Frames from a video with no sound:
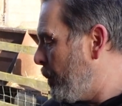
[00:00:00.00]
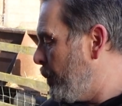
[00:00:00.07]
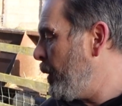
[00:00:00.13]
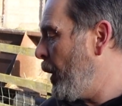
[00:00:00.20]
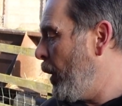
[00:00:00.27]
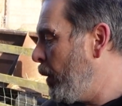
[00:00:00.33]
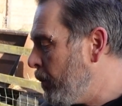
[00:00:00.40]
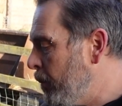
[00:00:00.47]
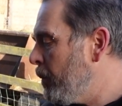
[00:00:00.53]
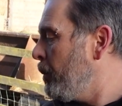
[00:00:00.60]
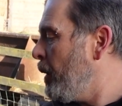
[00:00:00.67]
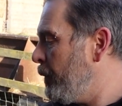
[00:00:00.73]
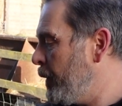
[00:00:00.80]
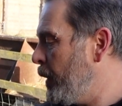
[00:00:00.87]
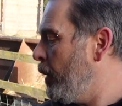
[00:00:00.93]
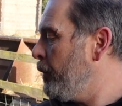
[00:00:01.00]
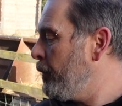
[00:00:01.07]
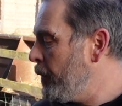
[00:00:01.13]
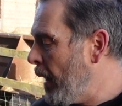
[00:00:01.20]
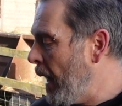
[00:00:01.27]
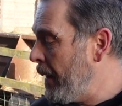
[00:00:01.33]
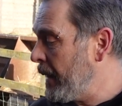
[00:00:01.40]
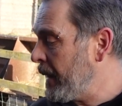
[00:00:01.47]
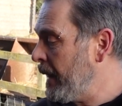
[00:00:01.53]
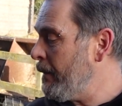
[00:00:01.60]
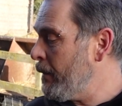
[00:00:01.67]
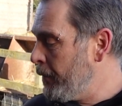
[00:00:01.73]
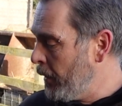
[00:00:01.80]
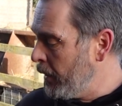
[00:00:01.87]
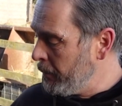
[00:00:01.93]
put it on, buff it off, and then give
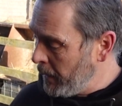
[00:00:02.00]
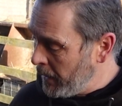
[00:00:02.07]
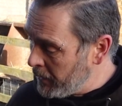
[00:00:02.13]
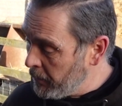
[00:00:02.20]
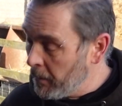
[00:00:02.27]
it 5 minutes.